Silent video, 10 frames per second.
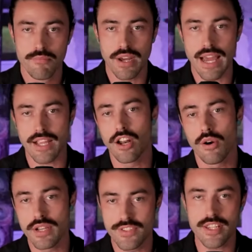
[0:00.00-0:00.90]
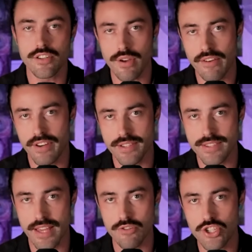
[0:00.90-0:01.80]
but I could always see new evidence
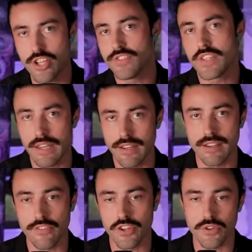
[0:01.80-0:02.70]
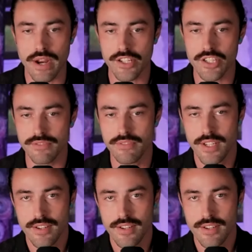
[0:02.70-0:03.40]
that shifts it in a different direction.